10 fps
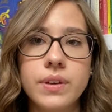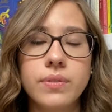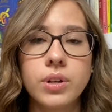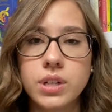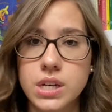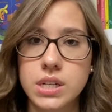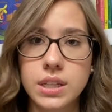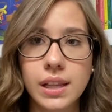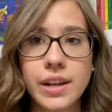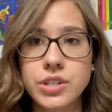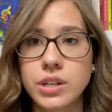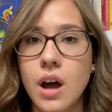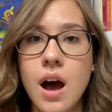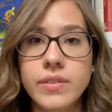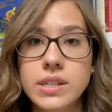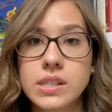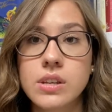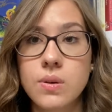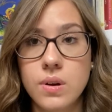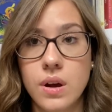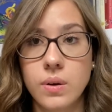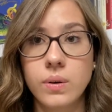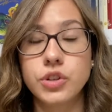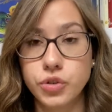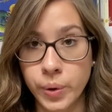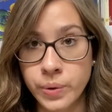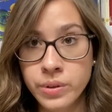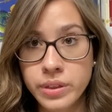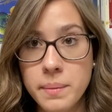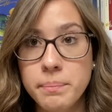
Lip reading: you've looked into the legend, obviously you know the truth.